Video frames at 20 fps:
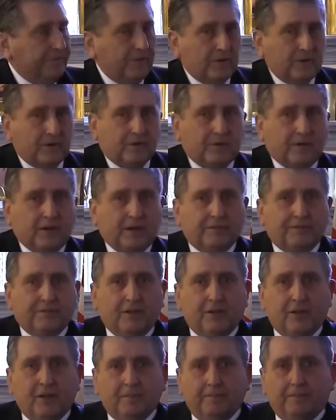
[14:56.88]
the
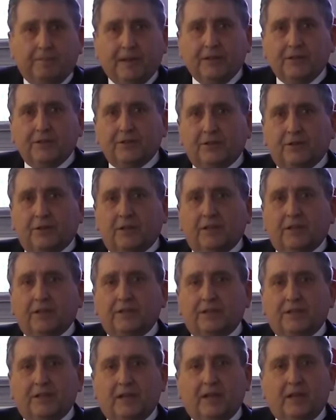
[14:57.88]
photograph, written in pencil,
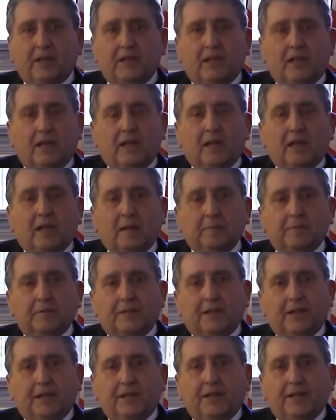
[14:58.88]
it said, I'm
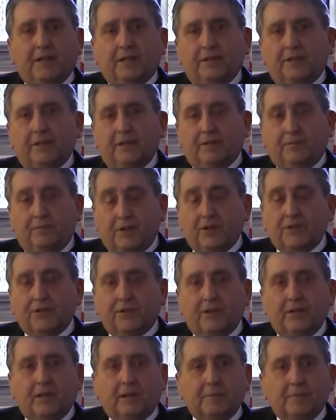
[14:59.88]
standing on, in
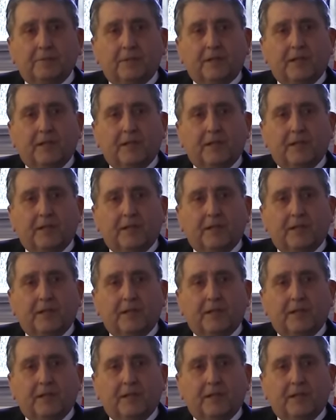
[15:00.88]
Russian, I'm